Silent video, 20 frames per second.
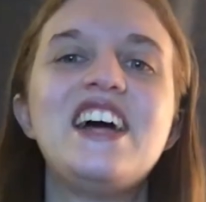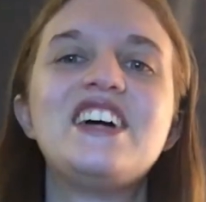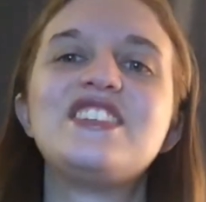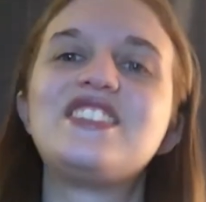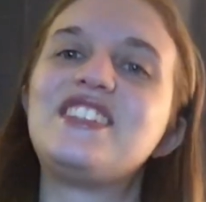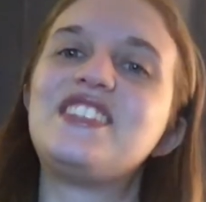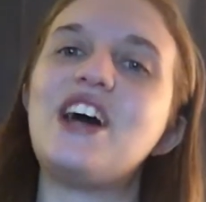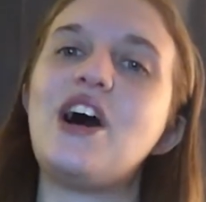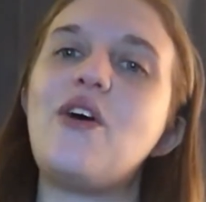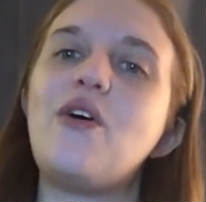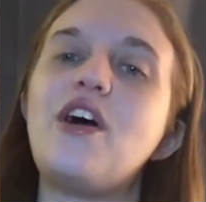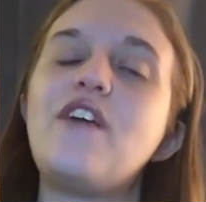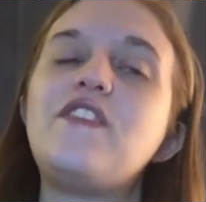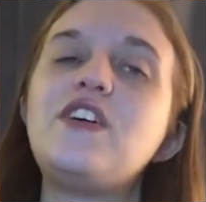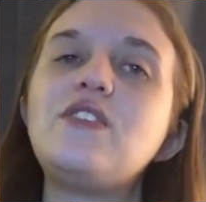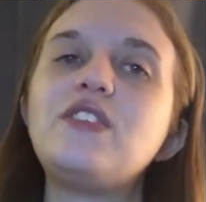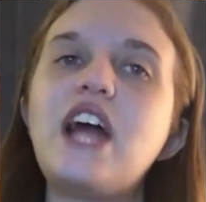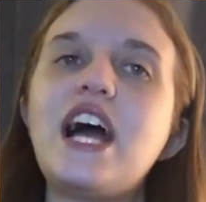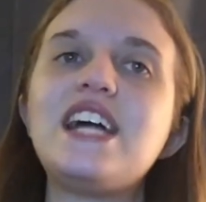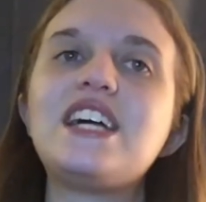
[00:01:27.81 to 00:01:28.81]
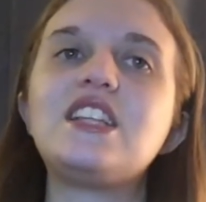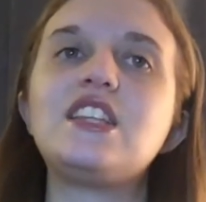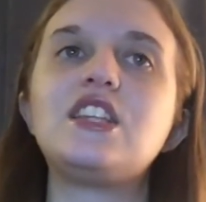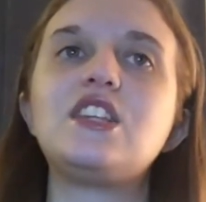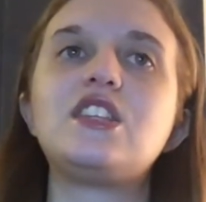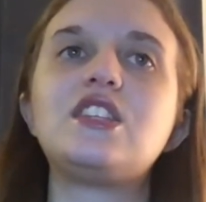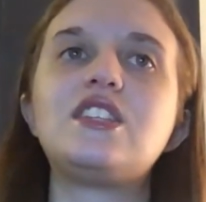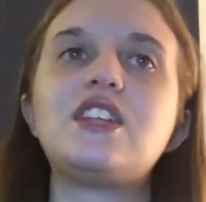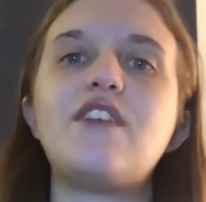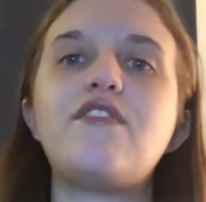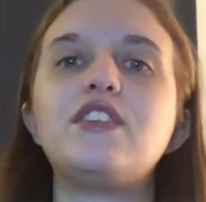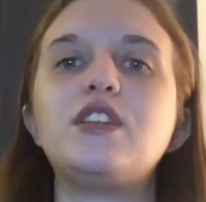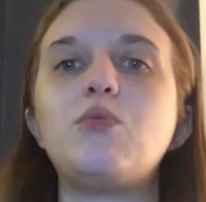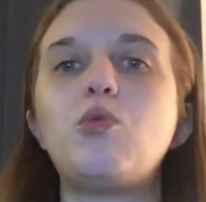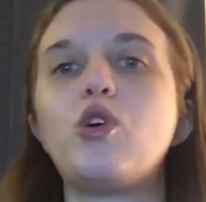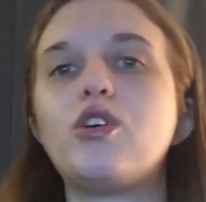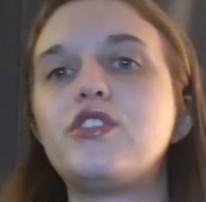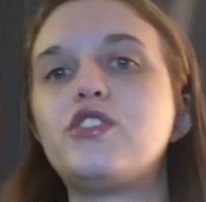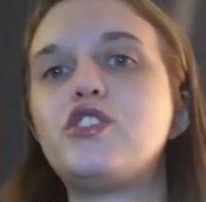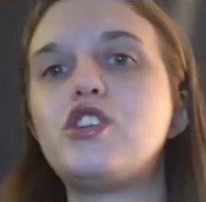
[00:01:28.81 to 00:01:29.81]
So if you like stuff on the
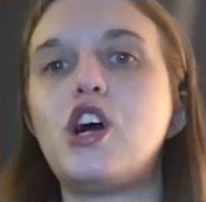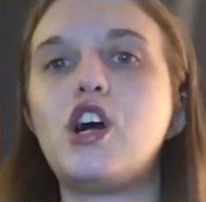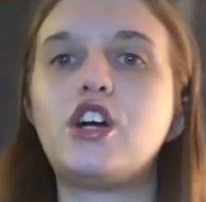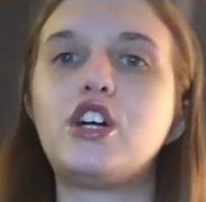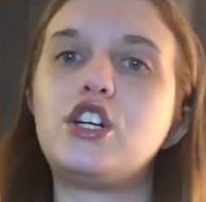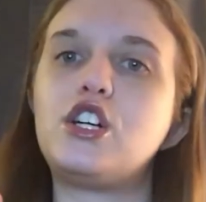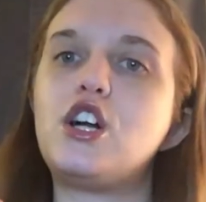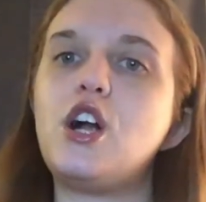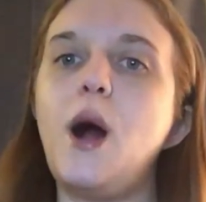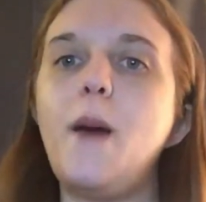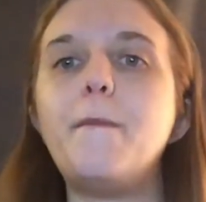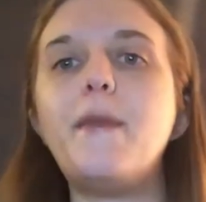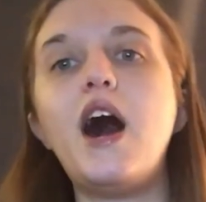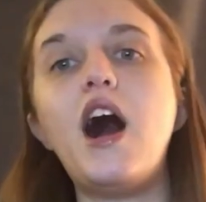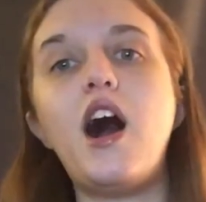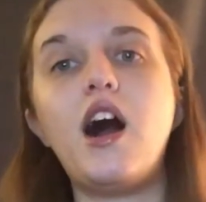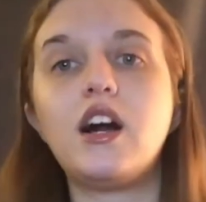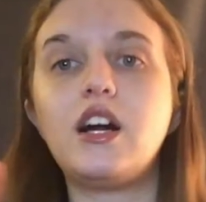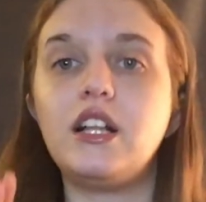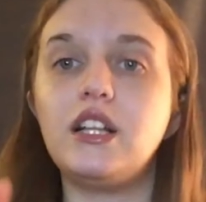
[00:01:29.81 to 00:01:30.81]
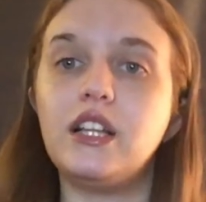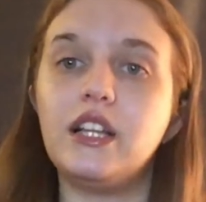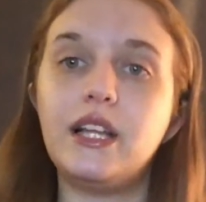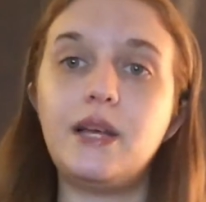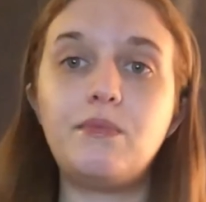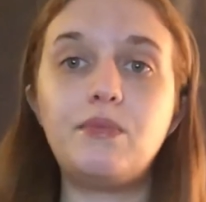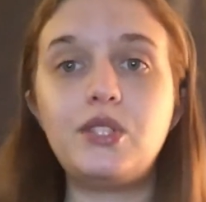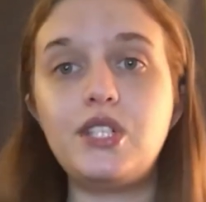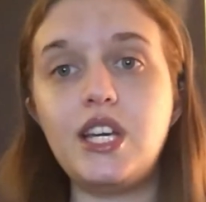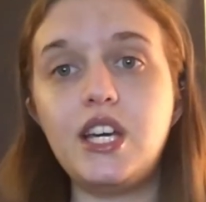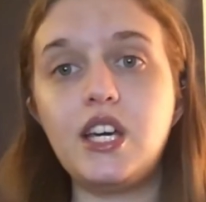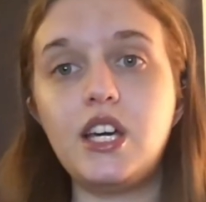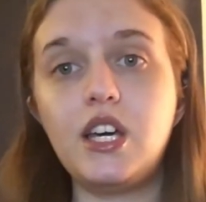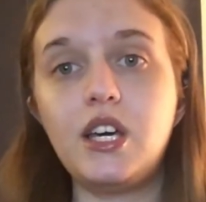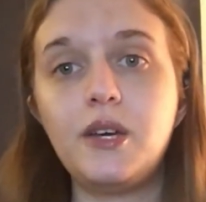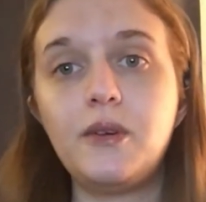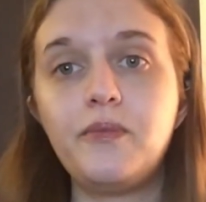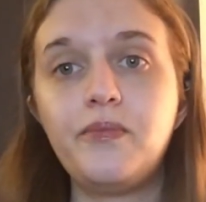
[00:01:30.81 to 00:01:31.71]
more darker apocalyptic